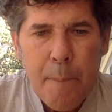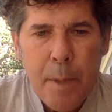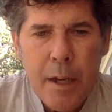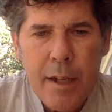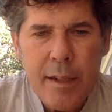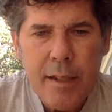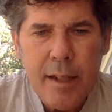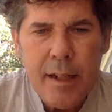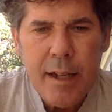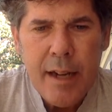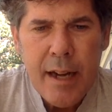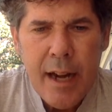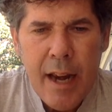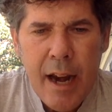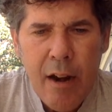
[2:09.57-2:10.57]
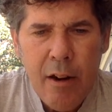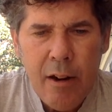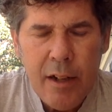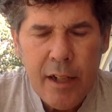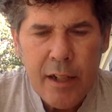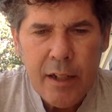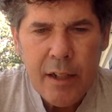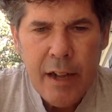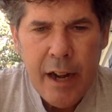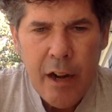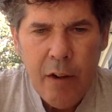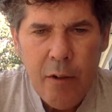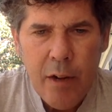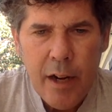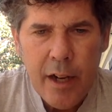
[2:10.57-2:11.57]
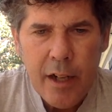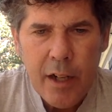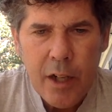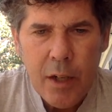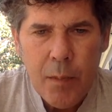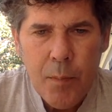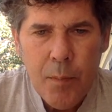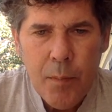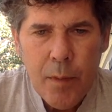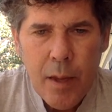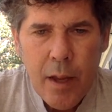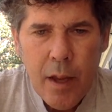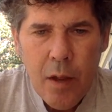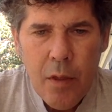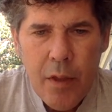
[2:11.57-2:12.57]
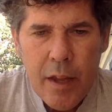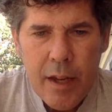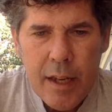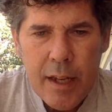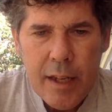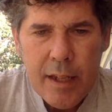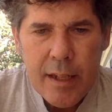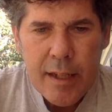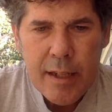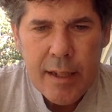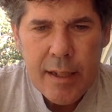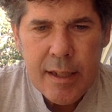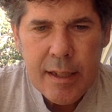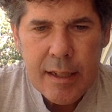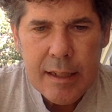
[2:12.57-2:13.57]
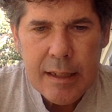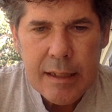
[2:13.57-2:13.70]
But it's a narrator that is